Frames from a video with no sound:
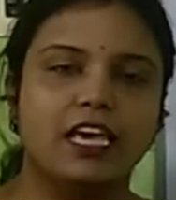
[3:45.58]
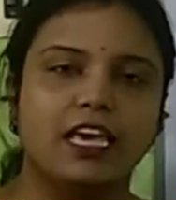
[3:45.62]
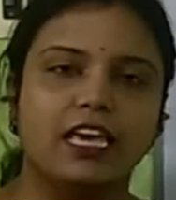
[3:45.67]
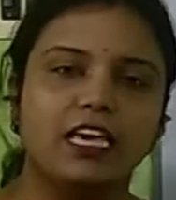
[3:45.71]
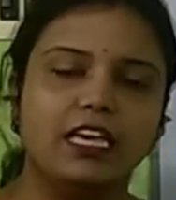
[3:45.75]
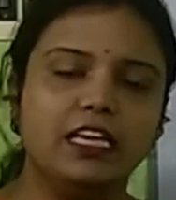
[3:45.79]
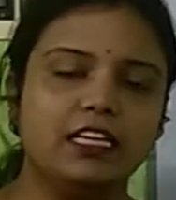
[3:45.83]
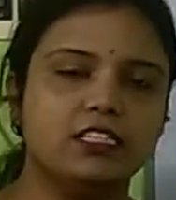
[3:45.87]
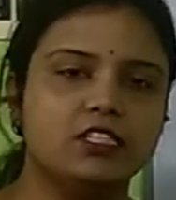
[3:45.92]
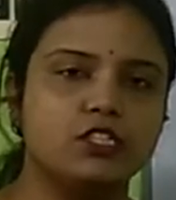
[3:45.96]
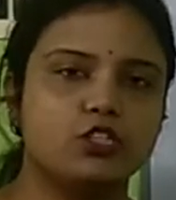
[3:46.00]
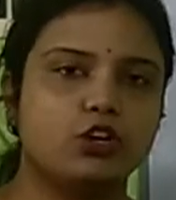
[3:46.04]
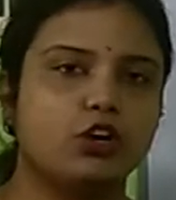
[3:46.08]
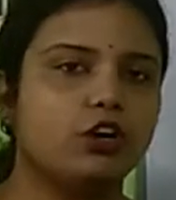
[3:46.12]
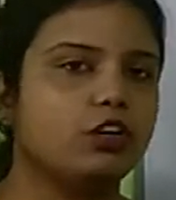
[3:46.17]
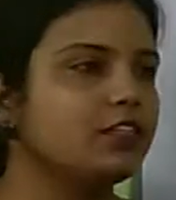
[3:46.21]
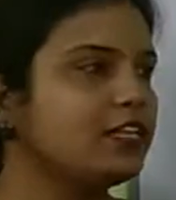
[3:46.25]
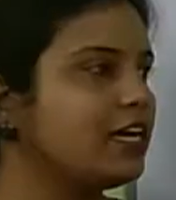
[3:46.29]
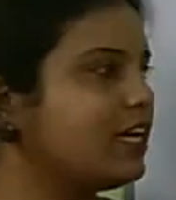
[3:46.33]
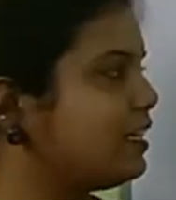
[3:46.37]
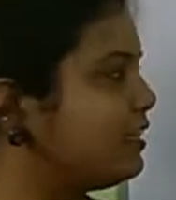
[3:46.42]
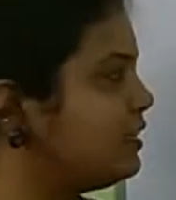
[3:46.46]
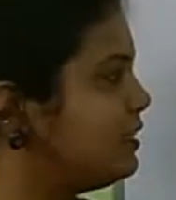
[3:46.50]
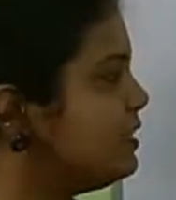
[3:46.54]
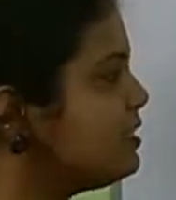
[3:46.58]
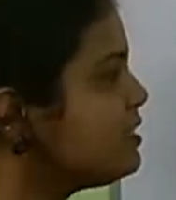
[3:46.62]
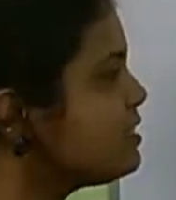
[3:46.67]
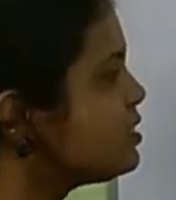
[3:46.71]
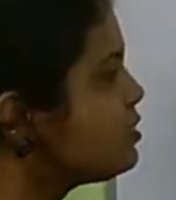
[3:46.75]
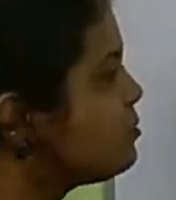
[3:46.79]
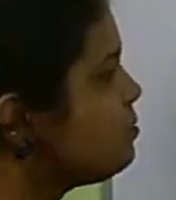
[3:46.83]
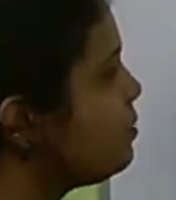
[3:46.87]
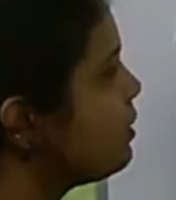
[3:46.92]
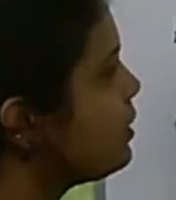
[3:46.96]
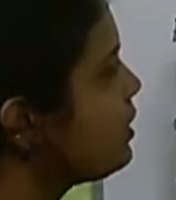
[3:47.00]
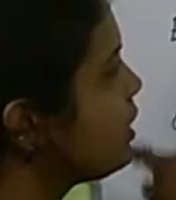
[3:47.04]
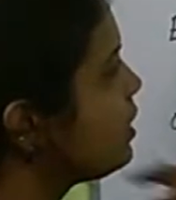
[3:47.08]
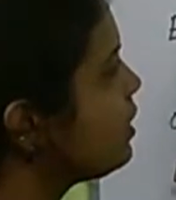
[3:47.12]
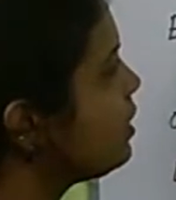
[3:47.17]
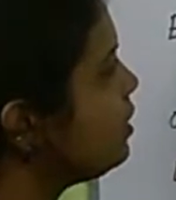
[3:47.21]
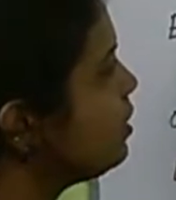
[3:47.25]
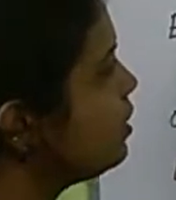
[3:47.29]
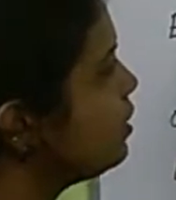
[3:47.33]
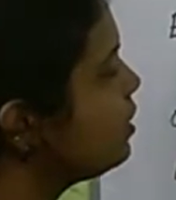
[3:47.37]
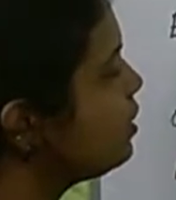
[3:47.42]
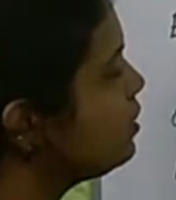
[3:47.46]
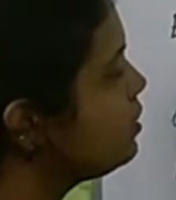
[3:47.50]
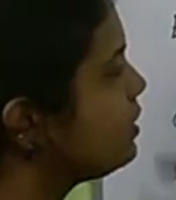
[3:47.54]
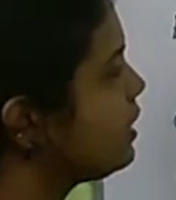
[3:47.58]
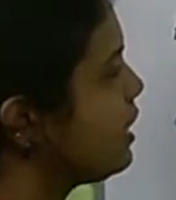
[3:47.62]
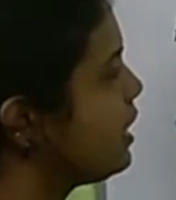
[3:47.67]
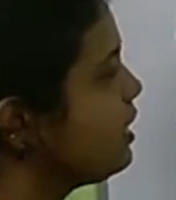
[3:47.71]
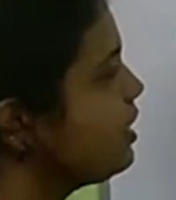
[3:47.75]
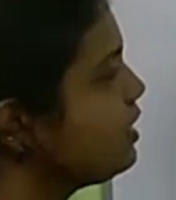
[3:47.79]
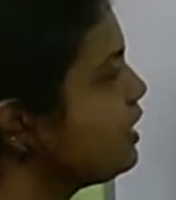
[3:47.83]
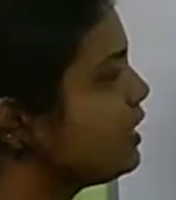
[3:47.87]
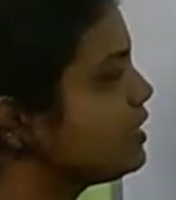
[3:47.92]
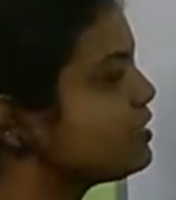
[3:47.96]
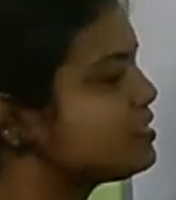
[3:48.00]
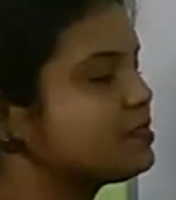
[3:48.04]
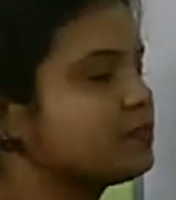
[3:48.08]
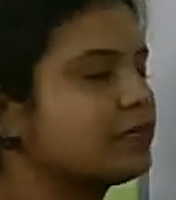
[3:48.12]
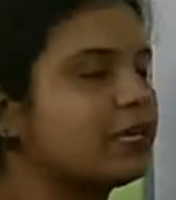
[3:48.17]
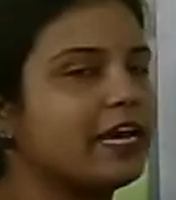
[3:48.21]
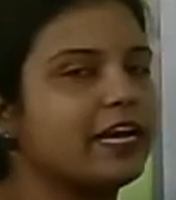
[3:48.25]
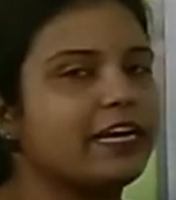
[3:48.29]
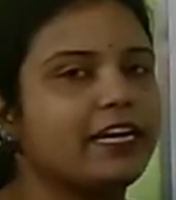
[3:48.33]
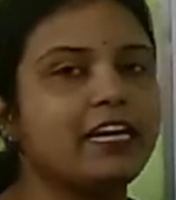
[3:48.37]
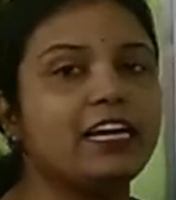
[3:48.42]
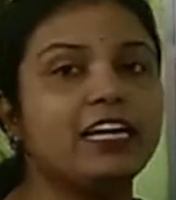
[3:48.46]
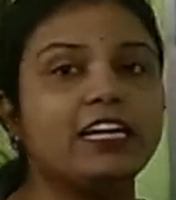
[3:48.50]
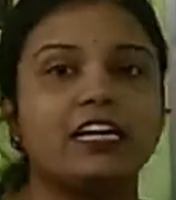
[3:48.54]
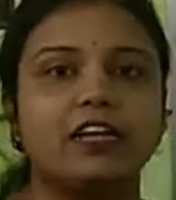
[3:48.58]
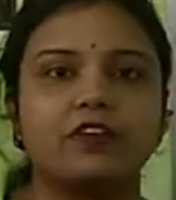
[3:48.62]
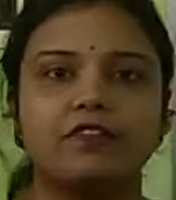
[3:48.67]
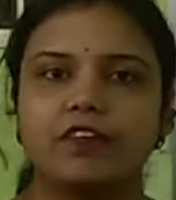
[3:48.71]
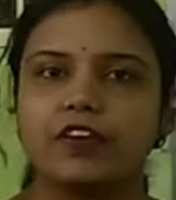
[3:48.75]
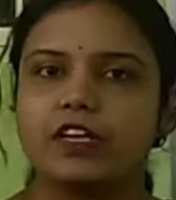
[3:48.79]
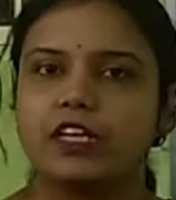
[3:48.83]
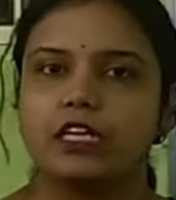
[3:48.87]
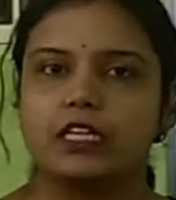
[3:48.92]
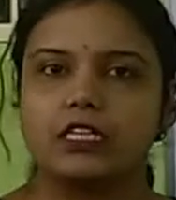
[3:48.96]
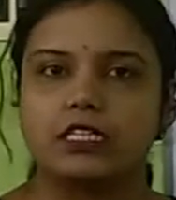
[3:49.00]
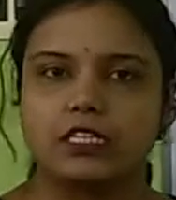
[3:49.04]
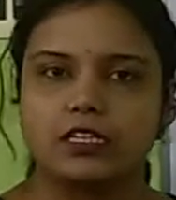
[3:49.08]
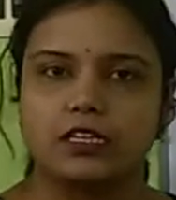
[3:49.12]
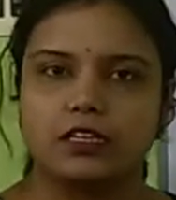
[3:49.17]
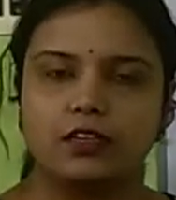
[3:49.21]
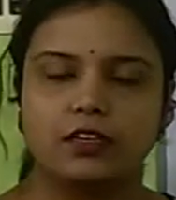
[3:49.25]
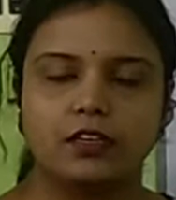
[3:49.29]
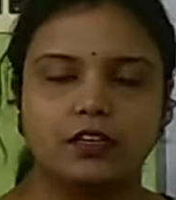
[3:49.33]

He saw that this particular thing is getting difficult.